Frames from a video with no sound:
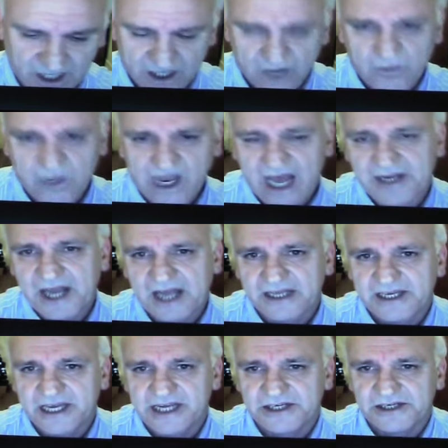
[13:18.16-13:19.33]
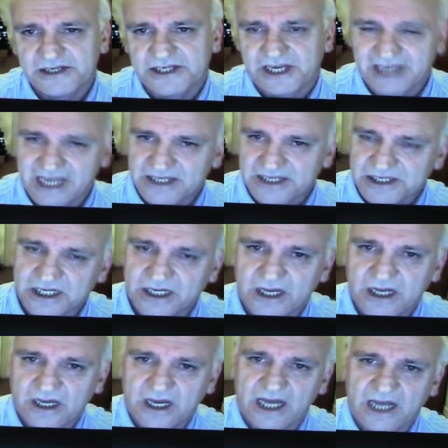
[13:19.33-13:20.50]
and we had allegations against
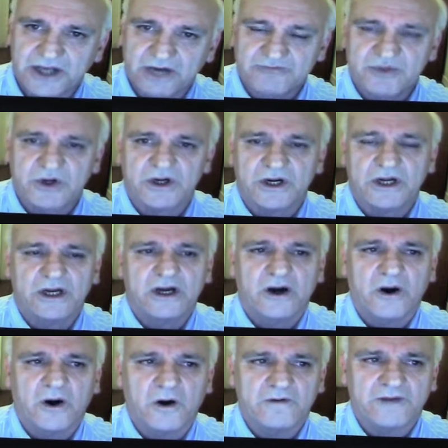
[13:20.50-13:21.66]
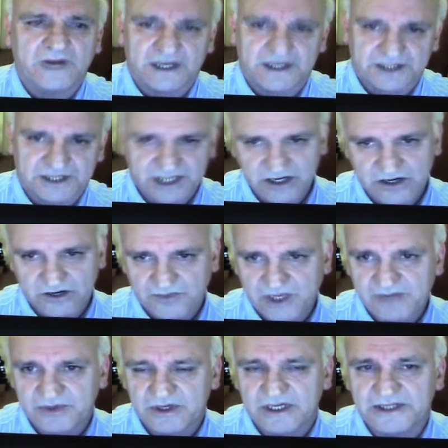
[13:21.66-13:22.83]
a number of senior
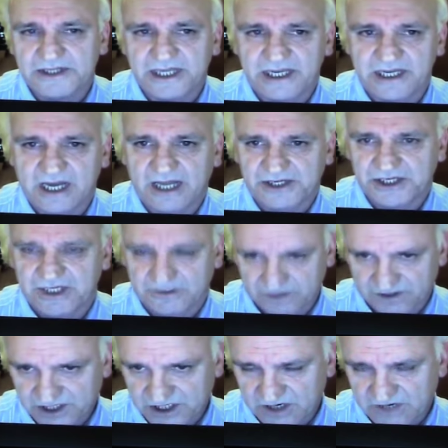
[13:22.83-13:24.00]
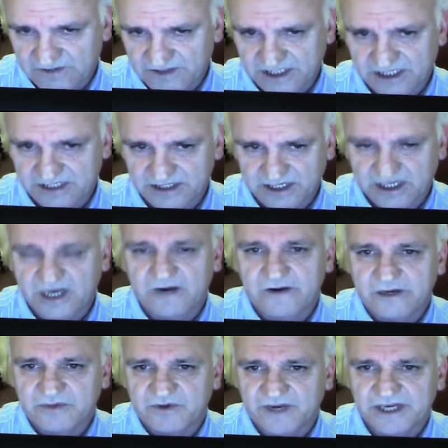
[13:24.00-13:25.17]
people in the children's service and the
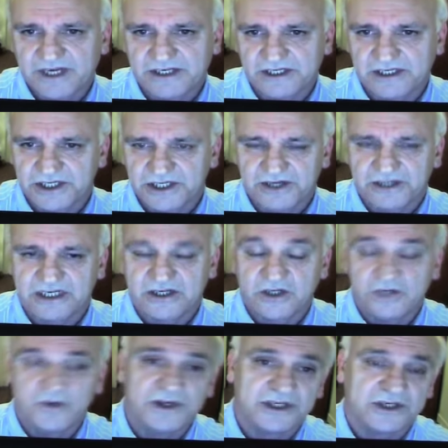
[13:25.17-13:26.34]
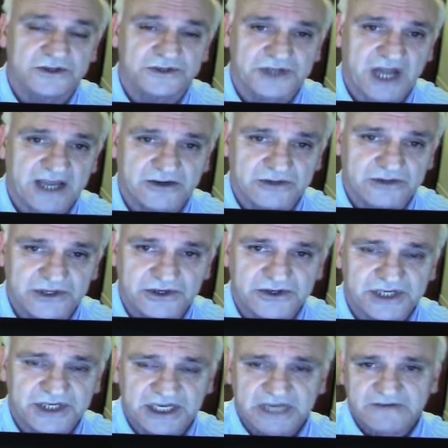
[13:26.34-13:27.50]
caring professions in Jersey, so much so that I couldn't
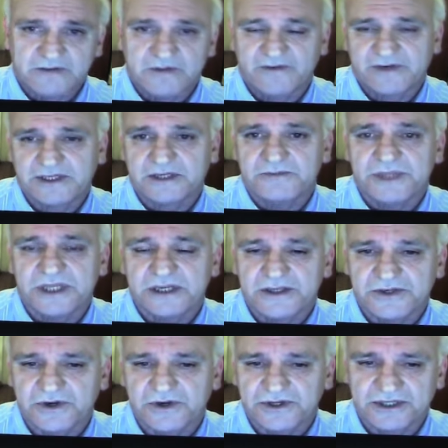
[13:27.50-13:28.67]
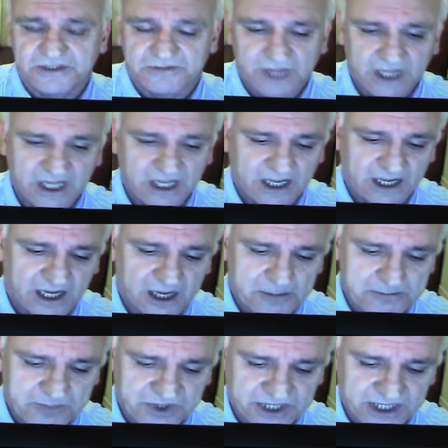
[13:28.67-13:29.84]
use any of them. The victims didn't trust them.
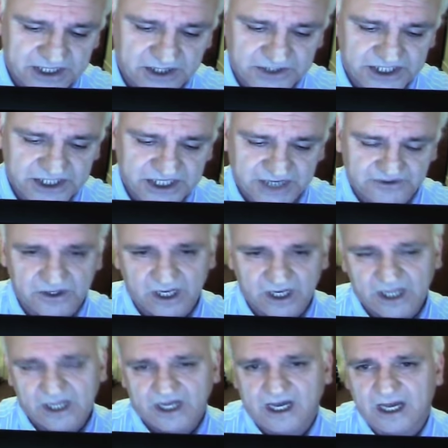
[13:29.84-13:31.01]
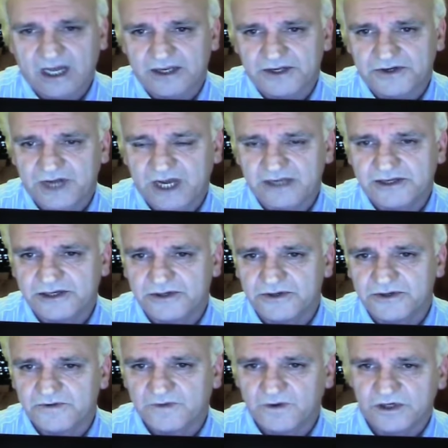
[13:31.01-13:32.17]
But the Attorney General tried
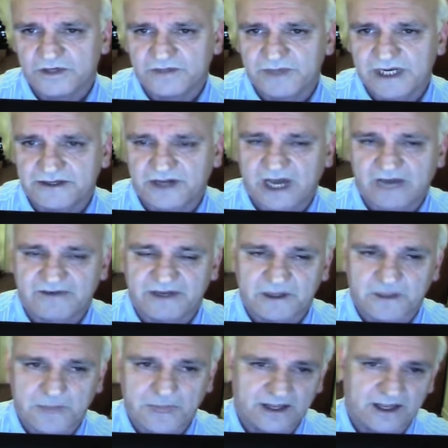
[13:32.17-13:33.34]
to force me into having